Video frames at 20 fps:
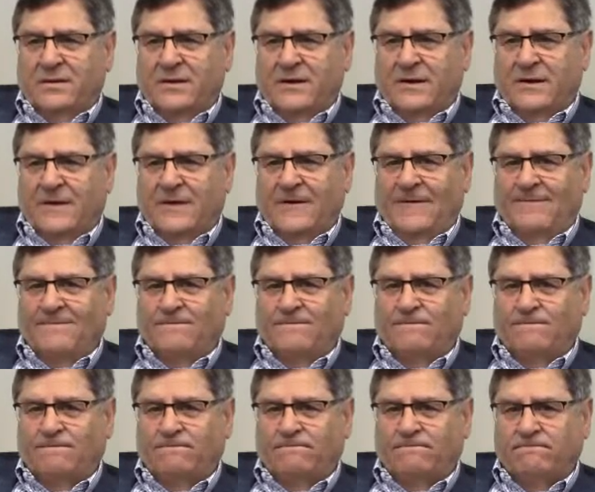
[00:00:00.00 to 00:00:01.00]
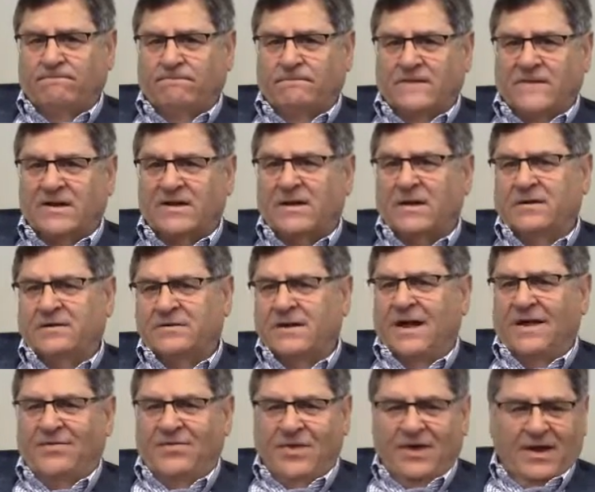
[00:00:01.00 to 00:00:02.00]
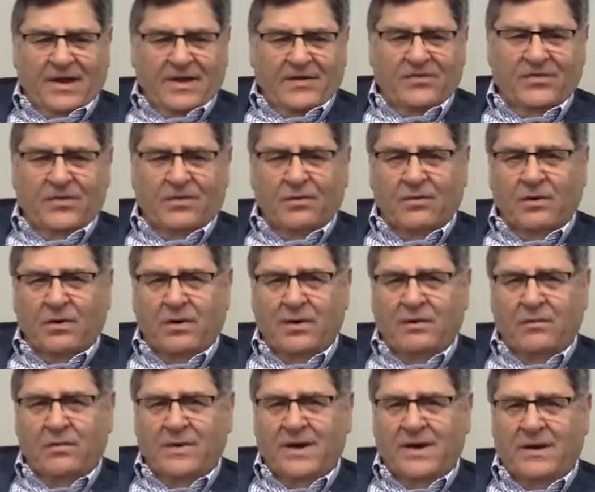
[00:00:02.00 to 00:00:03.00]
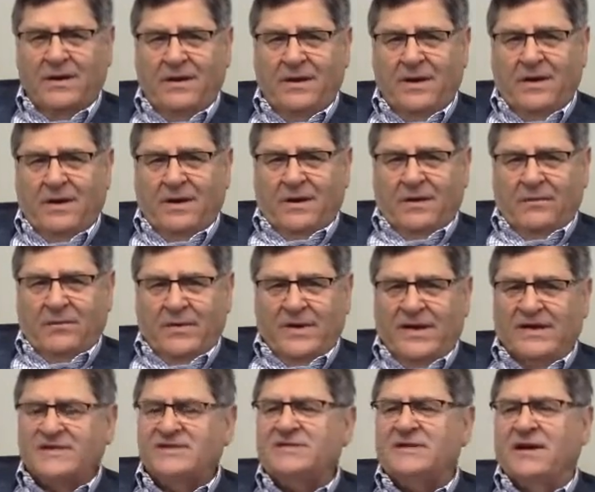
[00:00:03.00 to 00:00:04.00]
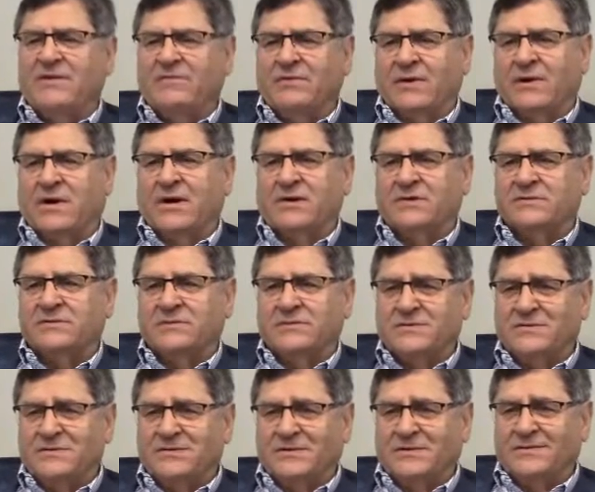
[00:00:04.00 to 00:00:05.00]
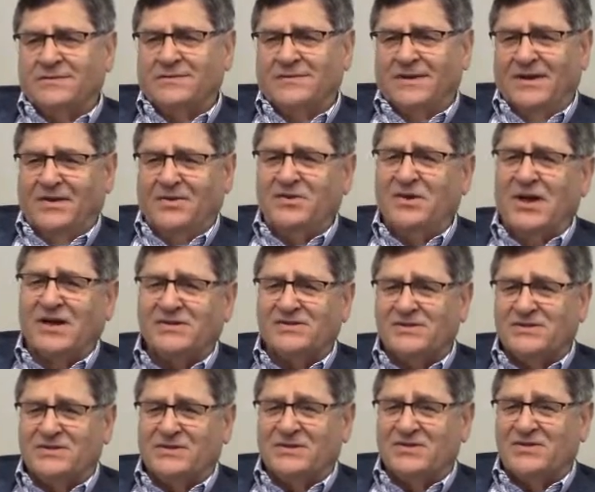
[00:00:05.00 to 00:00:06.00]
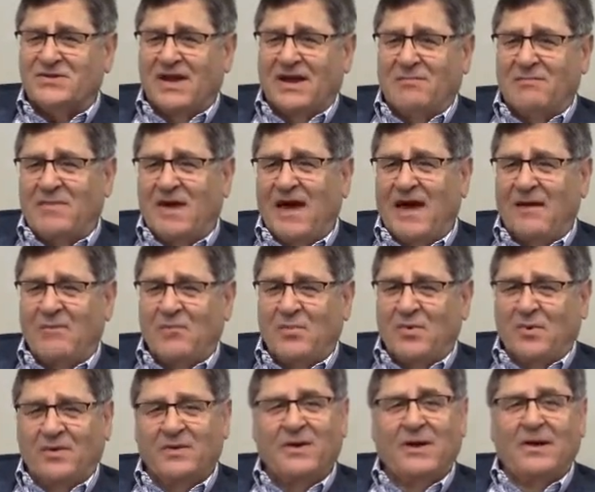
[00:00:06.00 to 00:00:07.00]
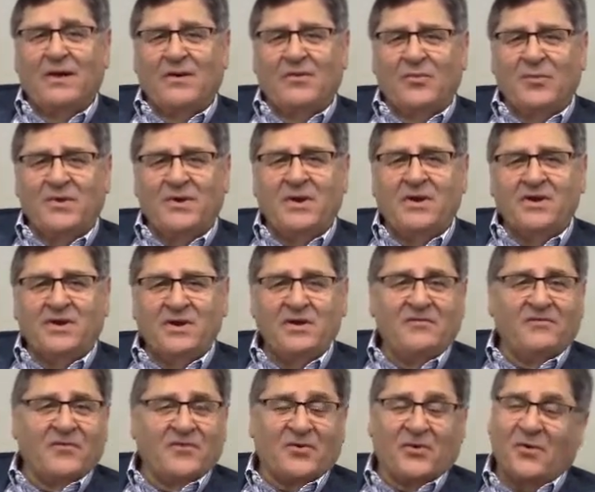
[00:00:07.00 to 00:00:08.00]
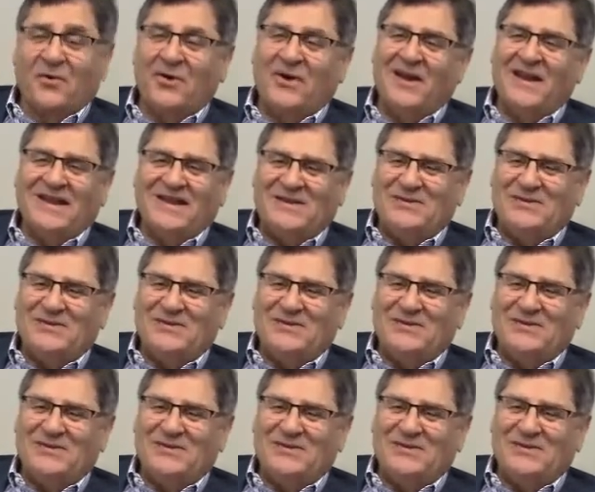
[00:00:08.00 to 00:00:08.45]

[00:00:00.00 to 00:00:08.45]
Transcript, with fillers: uh, uh, as I think I said earlier, we had we had seven cousins at, at Texas at the same time. We didn't need fraternities.